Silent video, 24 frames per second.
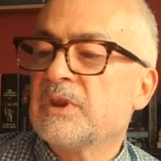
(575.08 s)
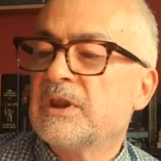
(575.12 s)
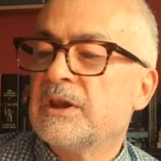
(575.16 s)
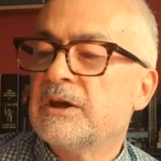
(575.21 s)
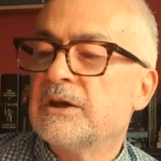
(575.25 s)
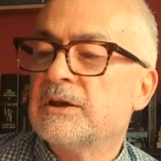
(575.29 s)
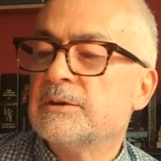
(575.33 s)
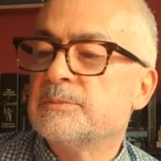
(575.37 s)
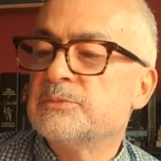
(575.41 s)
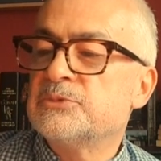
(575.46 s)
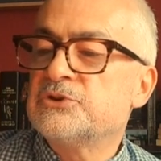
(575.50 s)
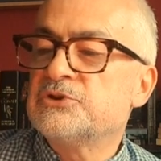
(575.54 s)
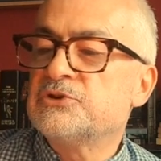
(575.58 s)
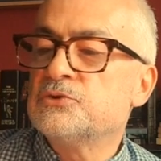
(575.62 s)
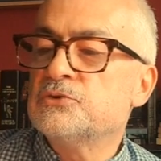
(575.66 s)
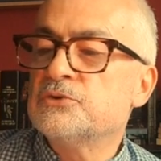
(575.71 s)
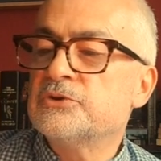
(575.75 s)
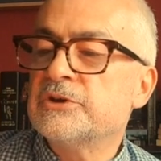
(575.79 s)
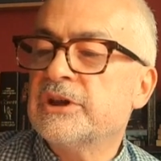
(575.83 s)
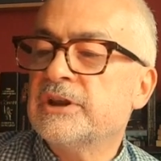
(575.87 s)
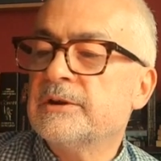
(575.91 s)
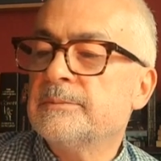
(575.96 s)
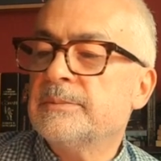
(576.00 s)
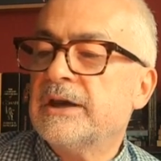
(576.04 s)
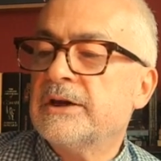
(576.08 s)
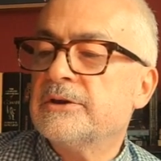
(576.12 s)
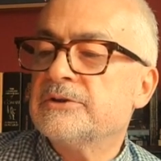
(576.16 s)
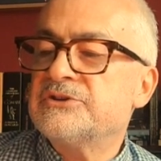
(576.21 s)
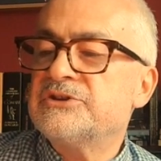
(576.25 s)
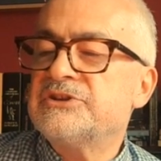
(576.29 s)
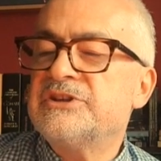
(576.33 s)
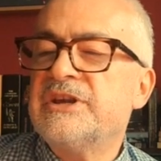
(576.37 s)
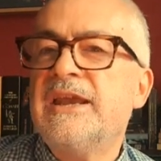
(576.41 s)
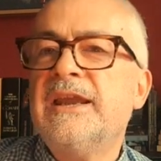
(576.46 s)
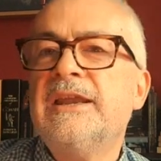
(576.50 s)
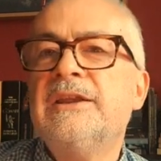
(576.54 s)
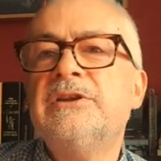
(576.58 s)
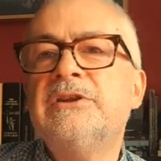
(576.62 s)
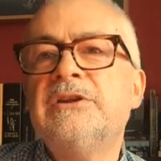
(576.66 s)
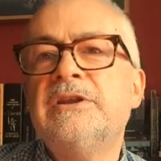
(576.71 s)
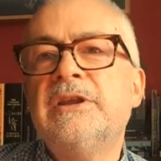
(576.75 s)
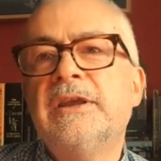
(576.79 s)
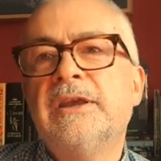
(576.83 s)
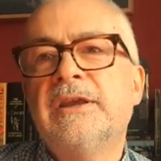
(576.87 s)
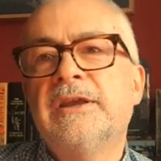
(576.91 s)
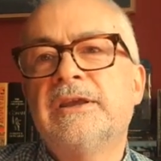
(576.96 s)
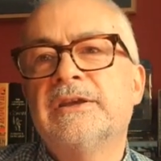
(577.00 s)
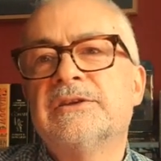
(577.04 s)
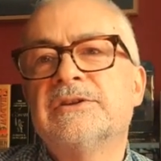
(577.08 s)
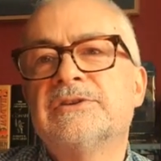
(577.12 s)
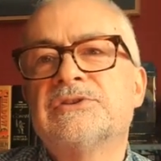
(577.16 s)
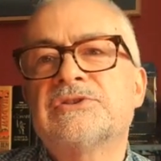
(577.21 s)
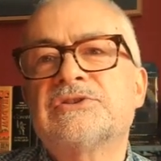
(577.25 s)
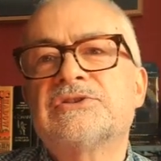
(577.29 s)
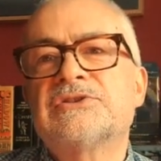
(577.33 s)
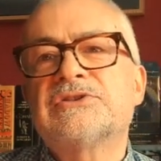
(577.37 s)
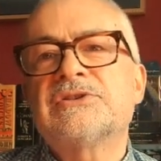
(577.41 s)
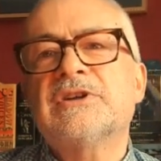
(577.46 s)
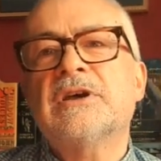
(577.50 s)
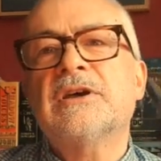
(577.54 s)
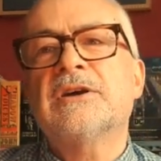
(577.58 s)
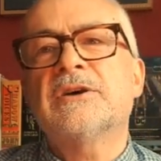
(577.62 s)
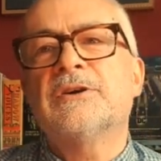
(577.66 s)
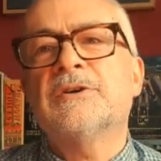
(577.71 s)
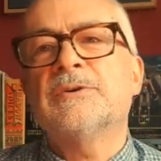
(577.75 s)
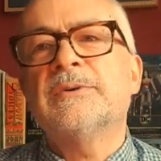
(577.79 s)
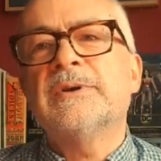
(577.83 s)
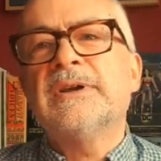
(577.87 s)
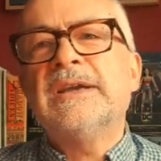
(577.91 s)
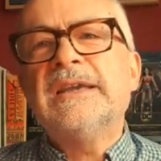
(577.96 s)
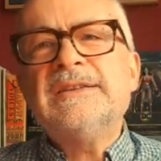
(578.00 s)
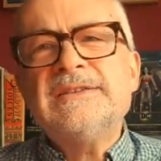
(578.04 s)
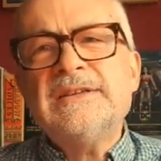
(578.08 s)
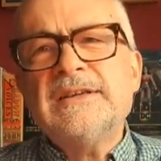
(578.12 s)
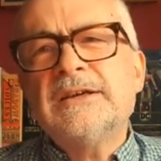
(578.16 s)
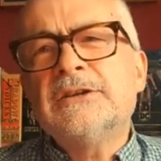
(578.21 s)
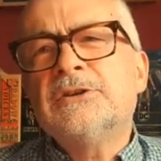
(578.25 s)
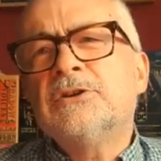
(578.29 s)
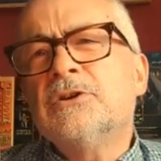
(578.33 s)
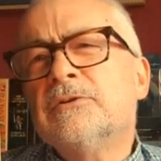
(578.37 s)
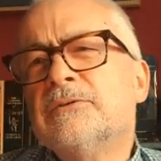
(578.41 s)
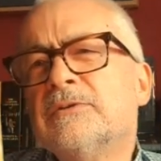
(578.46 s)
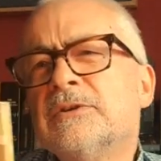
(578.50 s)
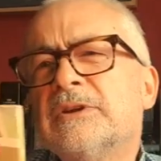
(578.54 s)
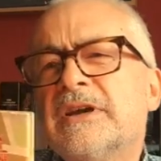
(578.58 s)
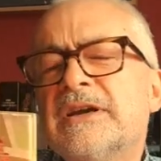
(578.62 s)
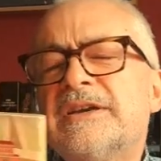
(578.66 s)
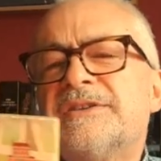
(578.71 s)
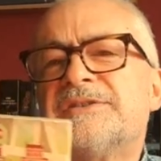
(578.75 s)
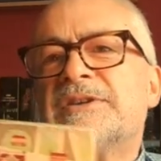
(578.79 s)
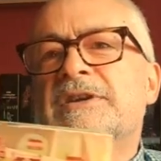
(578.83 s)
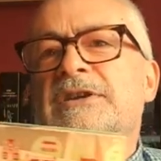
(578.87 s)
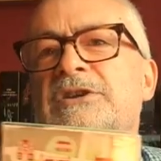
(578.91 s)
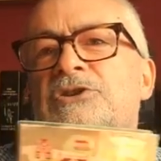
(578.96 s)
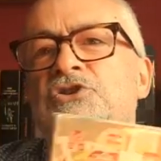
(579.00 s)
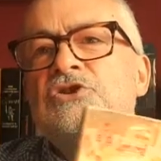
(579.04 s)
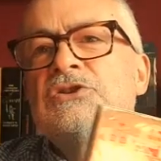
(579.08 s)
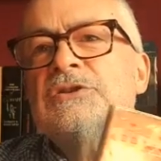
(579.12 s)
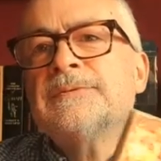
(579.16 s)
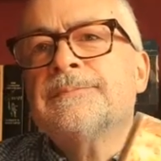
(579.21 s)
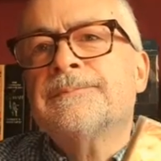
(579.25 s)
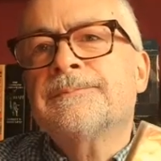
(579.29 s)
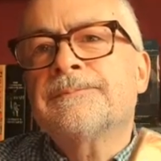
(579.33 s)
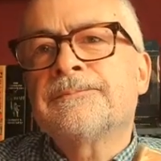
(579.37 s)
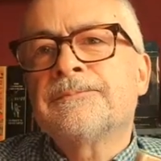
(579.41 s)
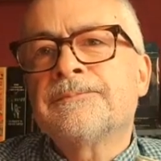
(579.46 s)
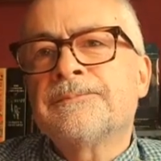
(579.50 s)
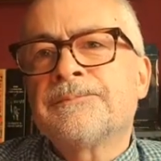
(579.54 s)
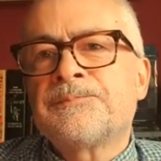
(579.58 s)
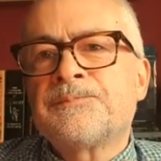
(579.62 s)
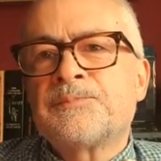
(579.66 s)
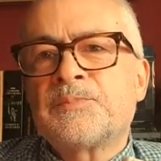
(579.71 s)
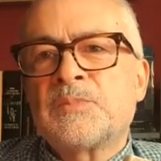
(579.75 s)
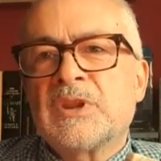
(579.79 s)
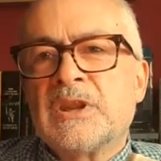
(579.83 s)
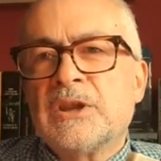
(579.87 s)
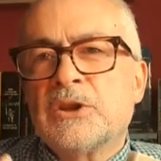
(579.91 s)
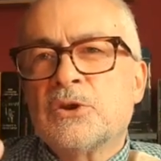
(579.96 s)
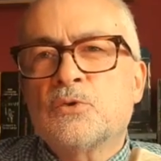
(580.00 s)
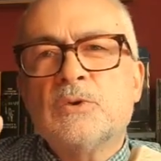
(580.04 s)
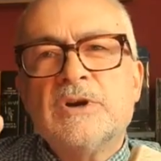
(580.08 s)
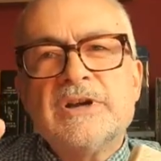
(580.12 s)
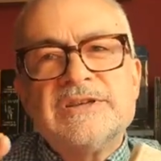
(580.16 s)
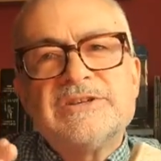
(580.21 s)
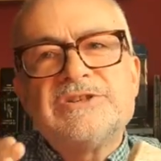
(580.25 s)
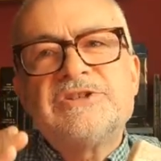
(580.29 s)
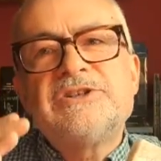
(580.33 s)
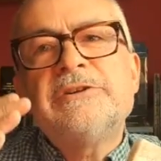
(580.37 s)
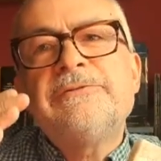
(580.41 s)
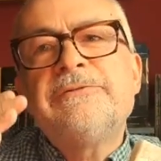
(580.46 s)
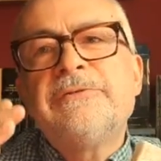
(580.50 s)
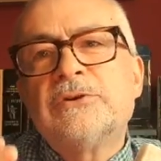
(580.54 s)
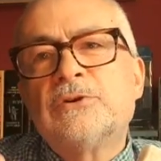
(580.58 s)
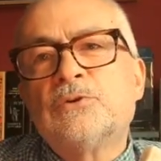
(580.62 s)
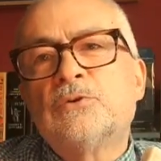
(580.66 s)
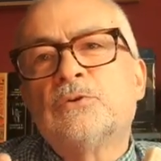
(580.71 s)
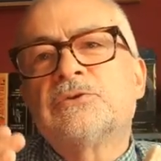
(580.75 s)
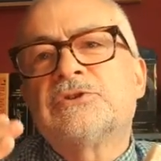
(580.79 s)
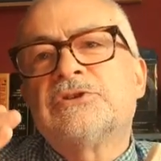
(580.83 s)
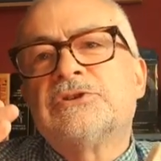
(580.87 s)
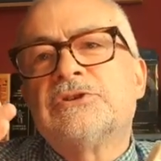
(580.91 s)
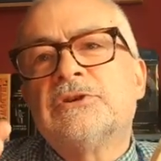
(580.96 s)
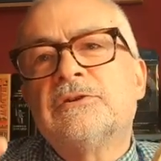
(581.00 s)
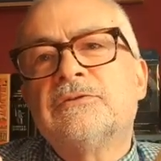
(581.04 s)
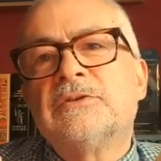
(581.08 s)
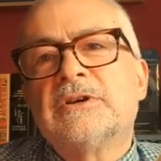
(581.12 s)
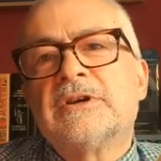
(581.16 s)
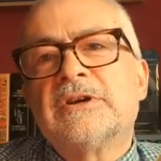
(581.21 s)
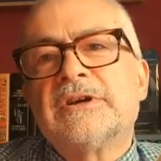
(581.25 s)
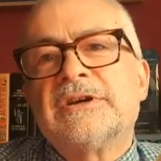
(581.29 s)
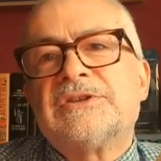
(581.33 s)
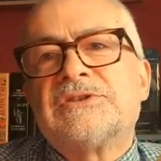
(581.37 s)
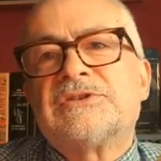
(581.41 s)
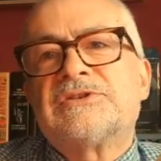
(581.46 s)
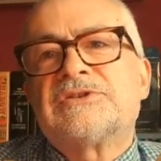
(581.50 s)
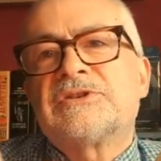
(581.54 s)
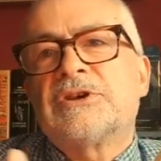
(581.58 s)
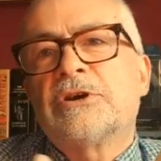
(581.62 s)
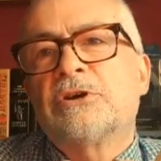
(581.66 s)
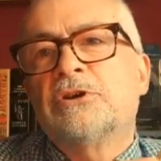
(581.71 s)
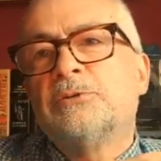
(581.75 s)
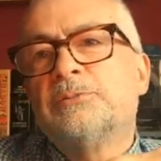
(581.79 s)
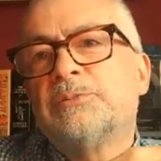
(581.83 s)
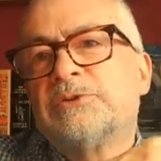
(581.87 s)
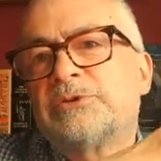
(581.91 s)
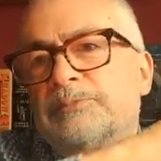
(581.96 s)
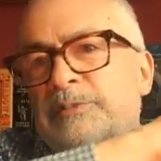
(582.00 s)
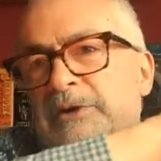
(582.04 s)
um, talking about 10 years so is it a novelization quite difficult to novelize soaps